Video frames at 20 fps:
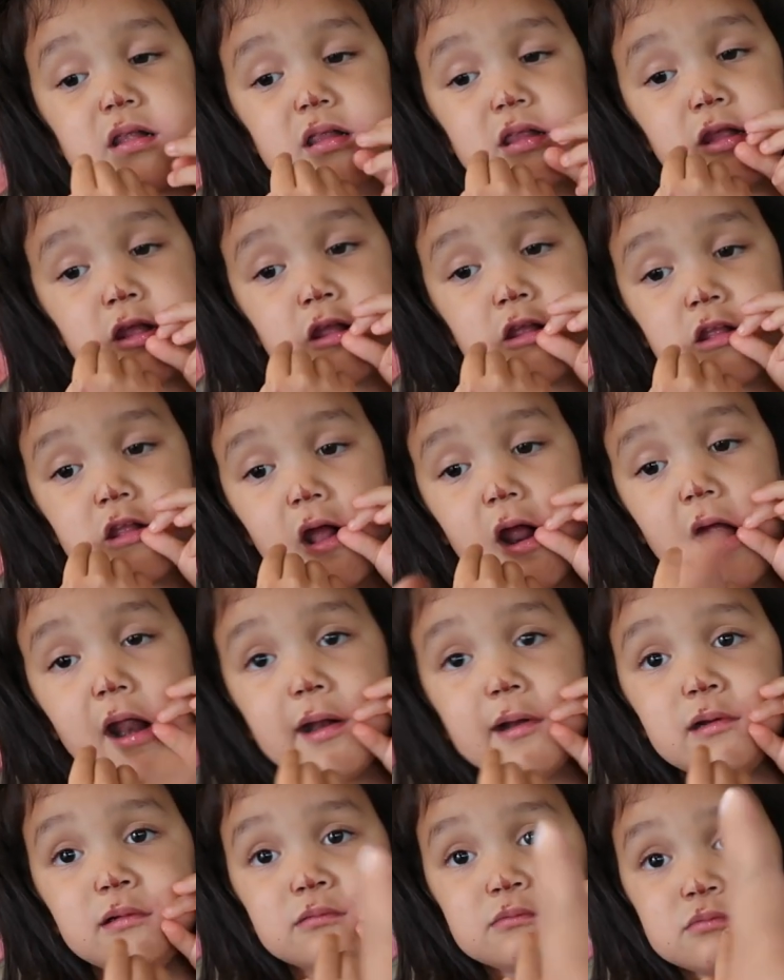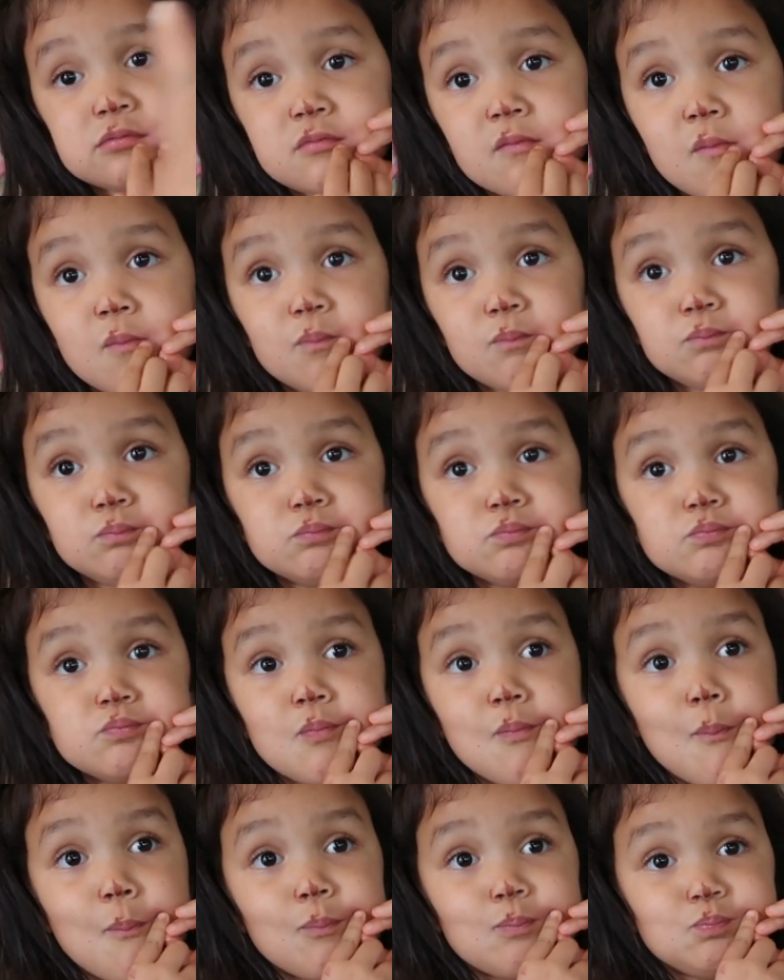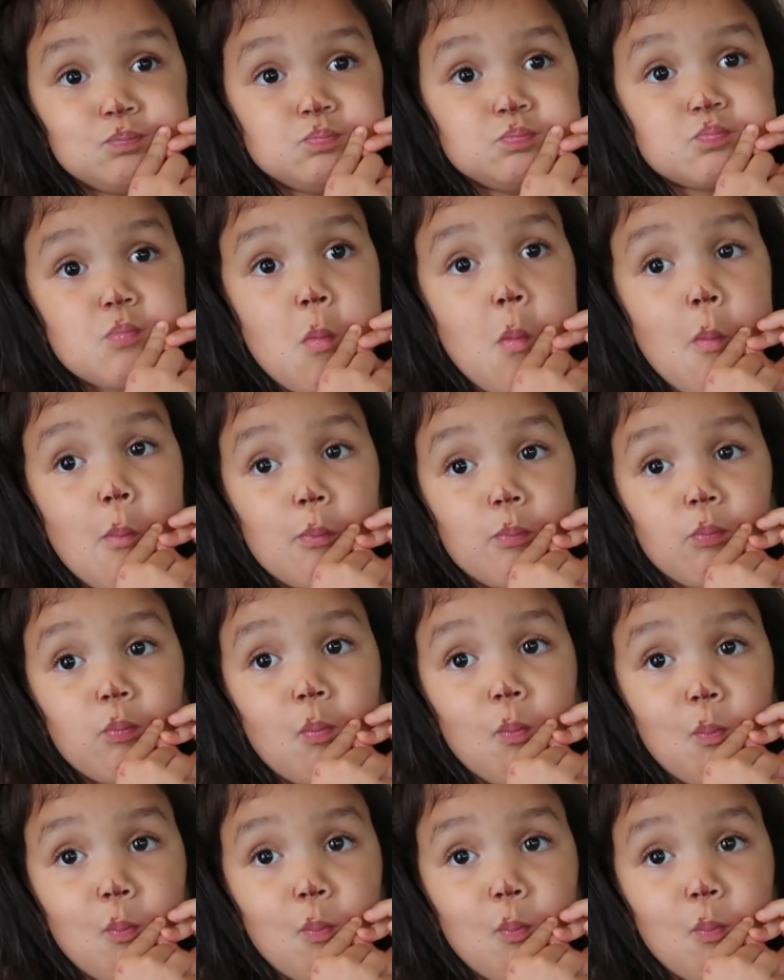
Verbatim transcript: So you have to eat grapes on that side of your mouth.